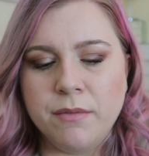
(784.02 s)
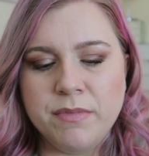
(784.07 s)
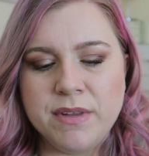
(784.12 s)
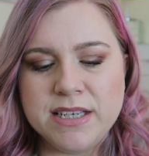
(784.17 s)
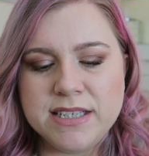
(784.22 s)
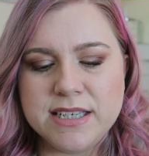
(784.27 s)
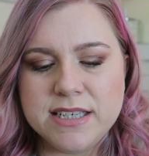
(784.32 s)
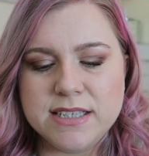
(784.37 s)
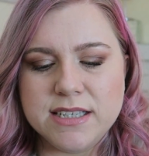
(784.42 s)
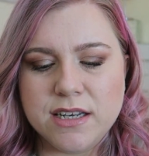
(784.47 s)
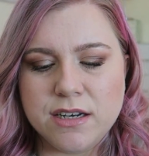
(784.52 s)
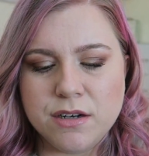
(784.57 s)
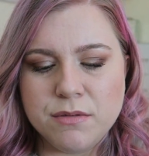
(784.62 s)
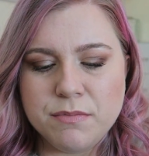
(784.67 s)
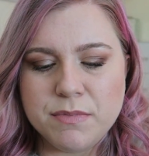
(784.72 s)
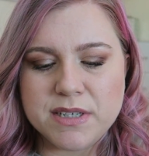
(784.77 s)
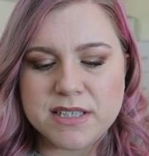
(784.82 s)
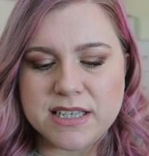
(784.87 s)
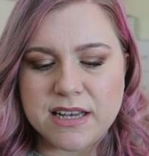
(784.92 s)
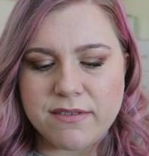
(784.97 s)
this is the
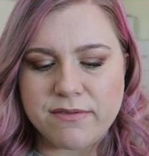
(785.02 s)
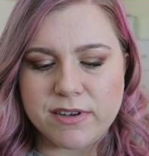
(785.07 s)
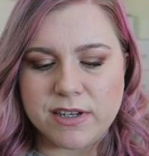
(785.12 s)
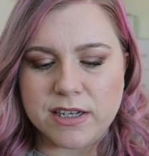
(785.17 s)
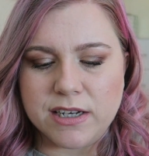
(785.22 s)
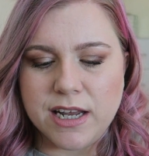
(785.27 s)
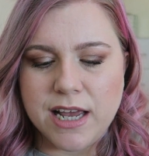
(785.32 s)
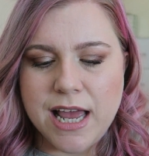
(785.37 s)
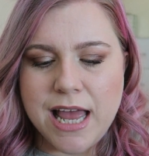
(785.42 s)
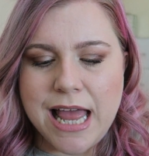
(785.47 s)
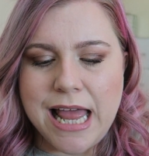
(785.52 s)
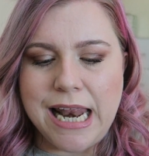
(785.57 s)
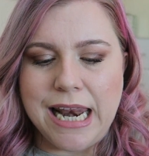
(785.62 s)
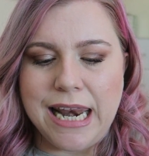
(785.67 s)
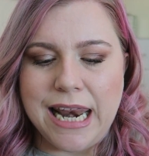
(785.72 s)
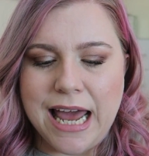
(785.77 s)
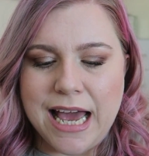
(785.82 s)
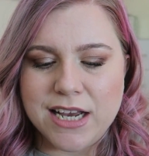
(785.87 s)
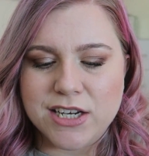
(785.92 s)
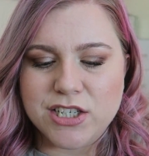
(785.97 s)
number 7
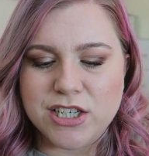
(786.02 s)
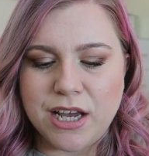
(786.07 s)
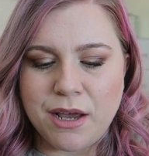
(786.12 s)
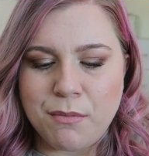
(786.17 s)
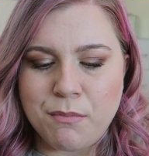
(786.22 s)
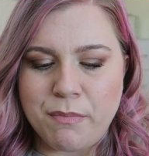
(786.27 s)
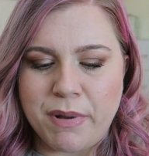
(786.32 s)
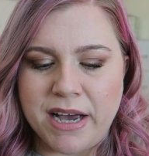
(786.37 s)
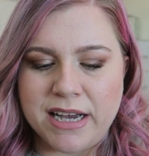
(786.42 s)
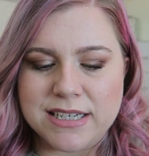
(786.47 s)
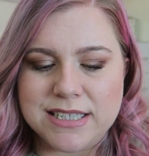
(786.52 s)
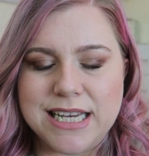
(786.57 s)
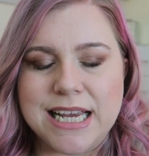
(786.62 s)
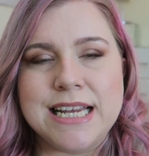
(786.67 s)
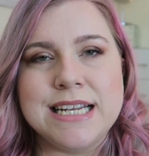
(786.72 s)
Lash Impact